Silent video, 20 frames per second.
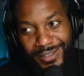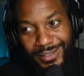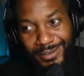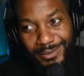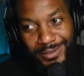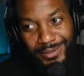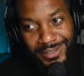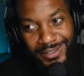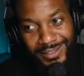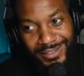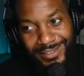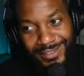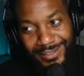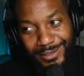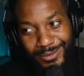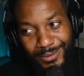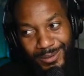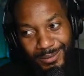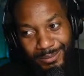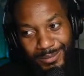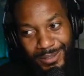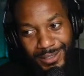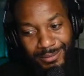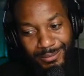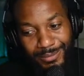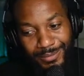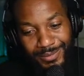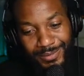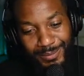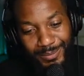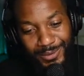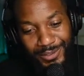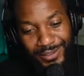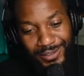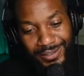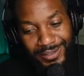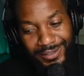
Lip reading: really into it, ma'am. Sorry,